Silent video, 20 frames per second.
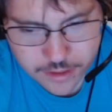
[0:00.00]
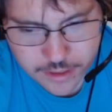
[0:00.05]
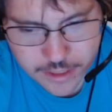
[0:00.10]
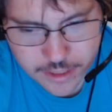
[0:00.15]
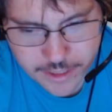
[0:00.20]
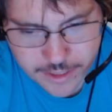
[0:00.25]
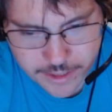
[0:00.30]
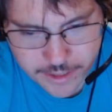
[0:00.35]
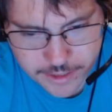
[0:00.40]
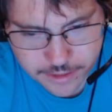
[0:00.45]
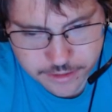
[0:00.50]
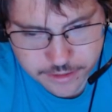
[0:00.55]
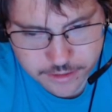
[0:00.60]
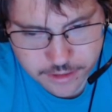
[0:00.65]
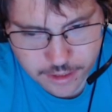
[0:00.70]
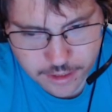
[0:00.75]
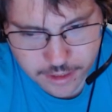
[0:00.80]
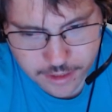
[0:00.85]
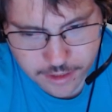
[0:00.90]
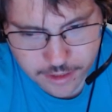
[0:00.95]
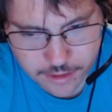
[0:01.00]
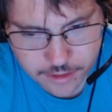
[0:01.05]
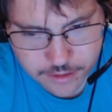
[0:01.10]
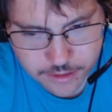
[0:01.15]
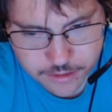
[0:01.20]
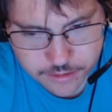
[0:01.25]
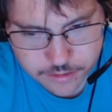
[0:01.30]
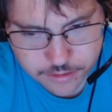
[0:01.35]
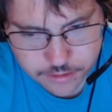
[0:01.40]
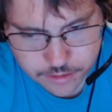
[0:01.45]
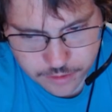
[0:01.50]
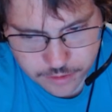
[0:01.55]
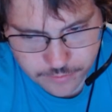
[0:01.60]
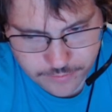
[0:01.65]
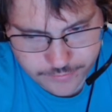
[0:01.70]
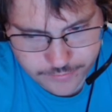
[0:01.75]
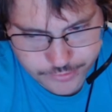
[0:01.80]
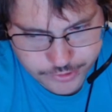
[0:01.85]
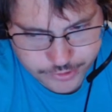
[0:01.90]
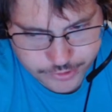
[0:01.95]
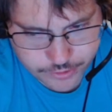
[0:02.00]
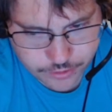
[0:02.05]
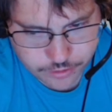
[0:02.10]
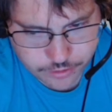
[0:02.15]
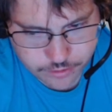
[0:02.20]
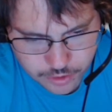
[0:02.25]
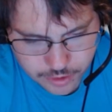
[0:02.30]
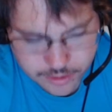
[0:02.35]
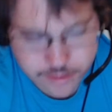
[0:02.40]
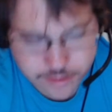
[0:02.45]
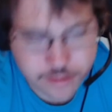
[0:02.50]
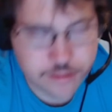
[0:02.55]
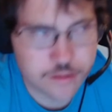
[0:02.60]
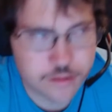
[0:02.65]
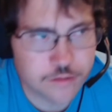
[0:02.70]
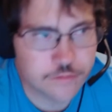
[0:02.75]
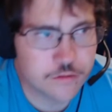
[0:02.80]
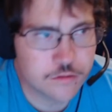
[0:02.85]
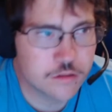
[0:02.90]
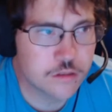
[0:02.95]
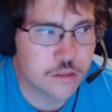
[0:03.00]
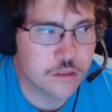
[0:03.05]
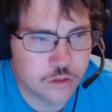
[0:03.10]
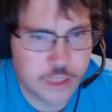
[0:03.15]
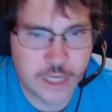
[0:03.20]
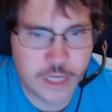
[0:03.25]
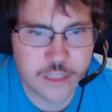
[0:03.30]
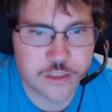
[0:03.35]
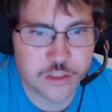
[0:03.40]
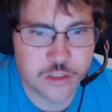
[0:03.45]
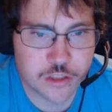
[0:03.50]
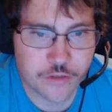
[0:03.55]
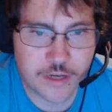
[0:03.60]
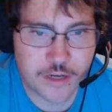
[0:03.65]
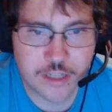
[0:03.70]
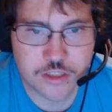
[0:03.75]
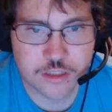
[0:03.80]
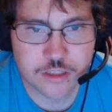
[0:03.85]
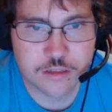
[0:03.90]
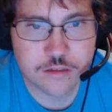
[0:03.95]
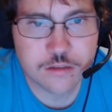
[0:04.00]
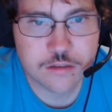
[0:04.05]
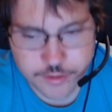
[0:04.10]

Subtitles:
the river just changed direction.